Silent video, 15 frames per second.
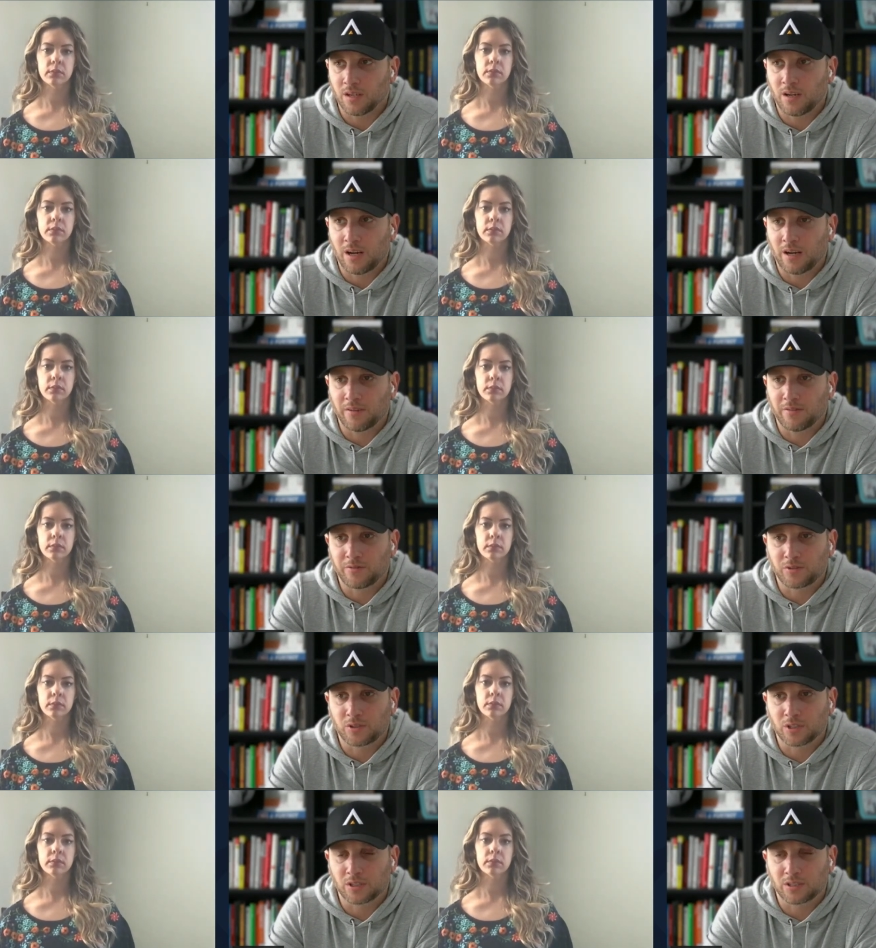Speaker 1: of
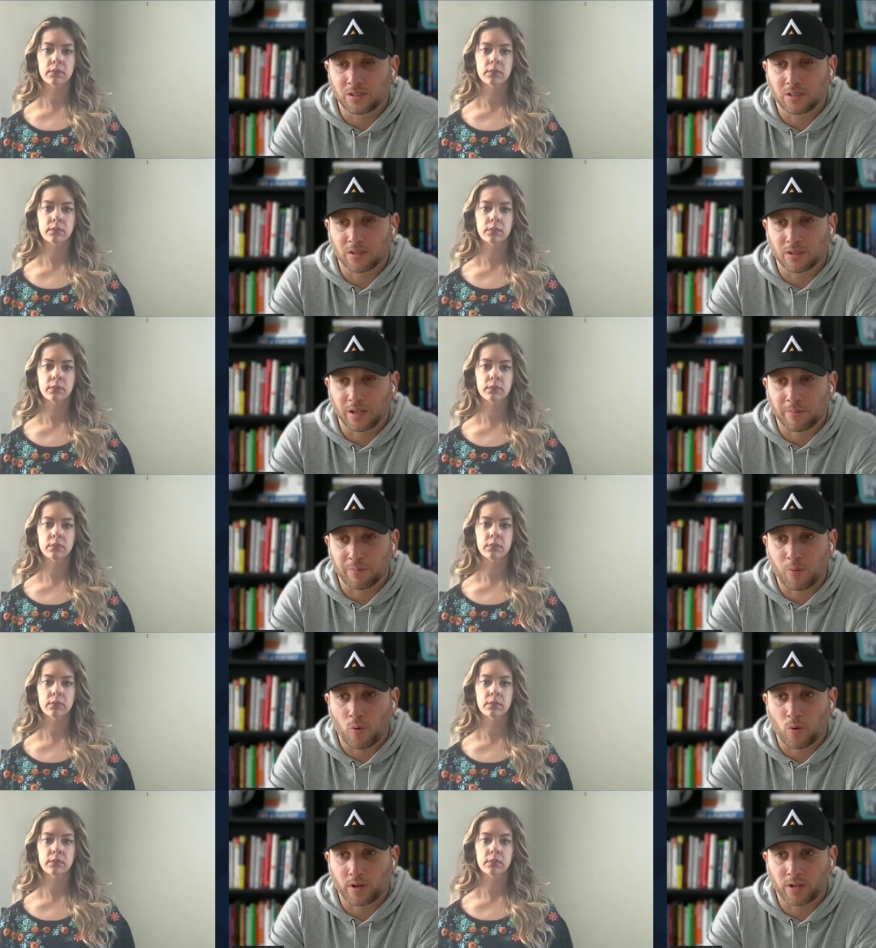just
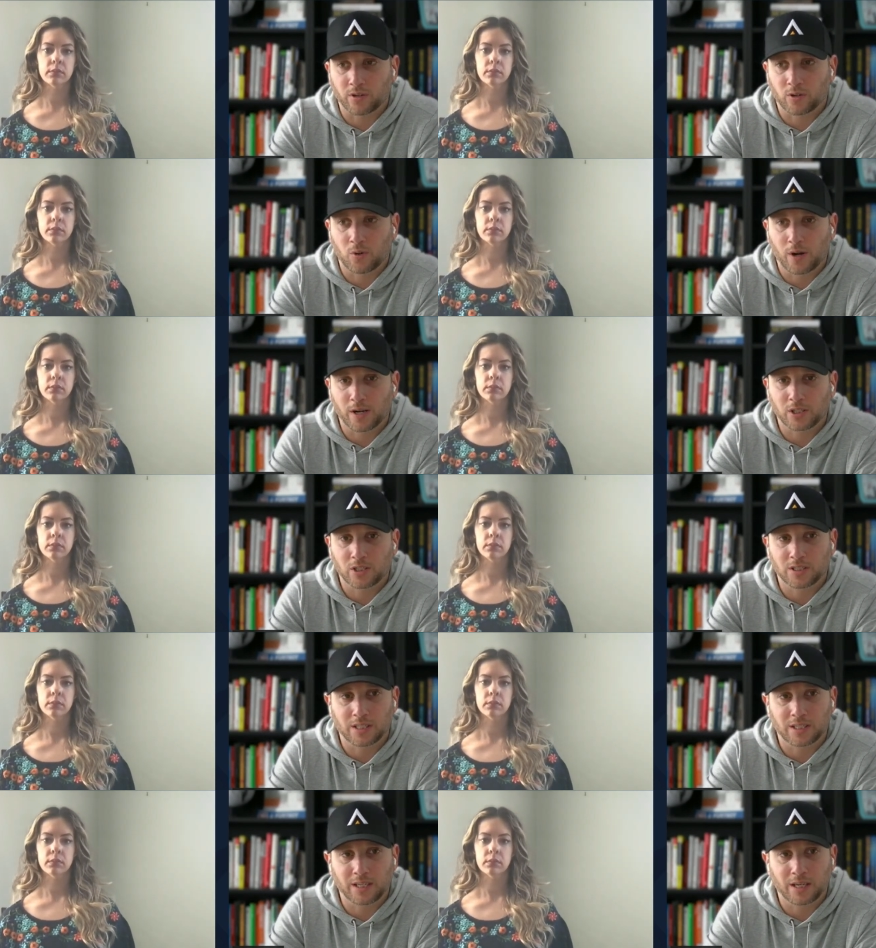important
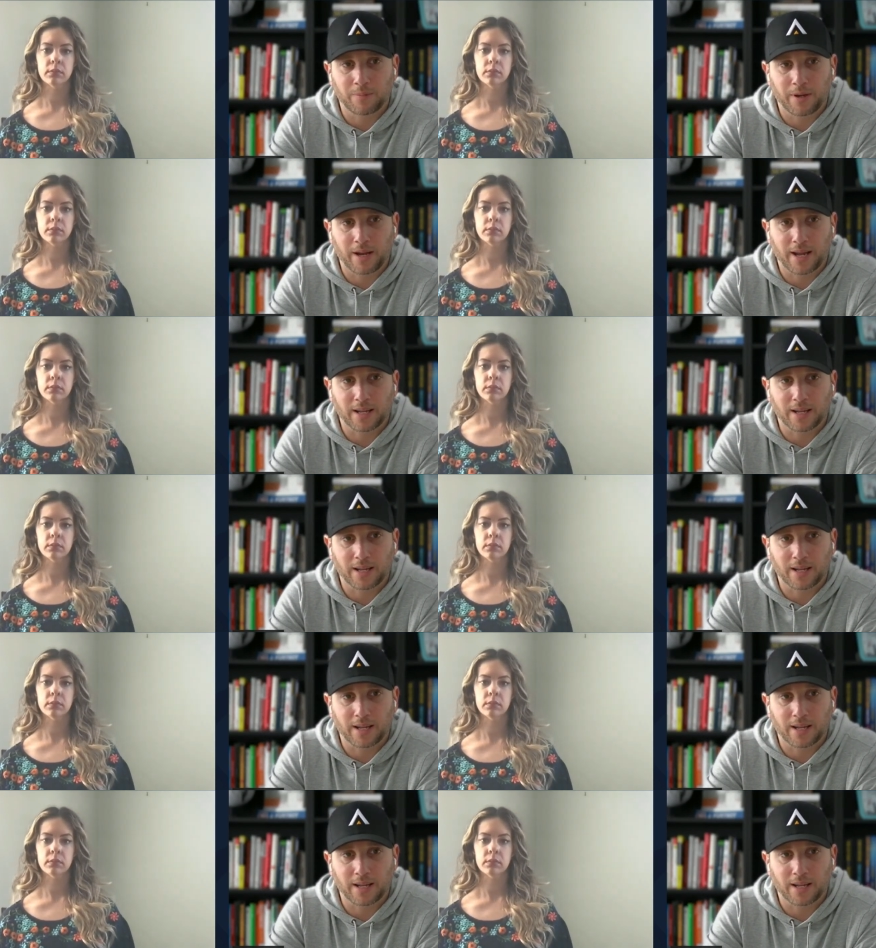questions that need to be